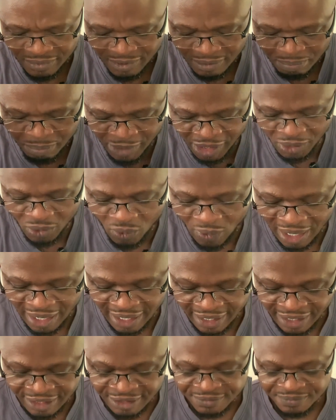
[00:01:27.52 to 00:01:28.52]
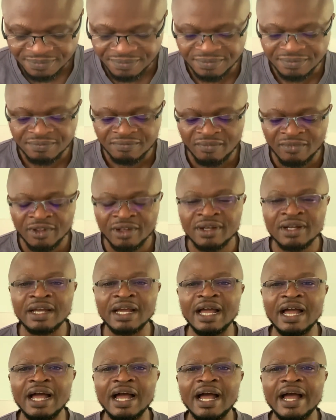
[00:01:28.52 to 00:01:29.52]
Meanwhile,
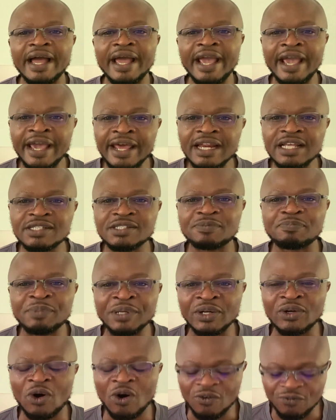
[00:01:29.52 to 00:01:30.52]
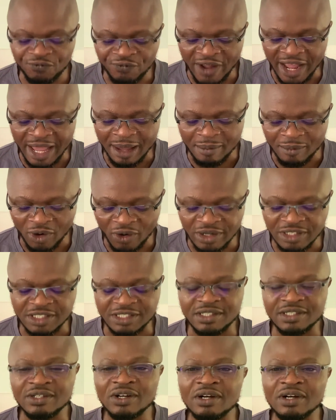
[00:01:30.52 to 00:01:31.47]
it has been confirmed, or it's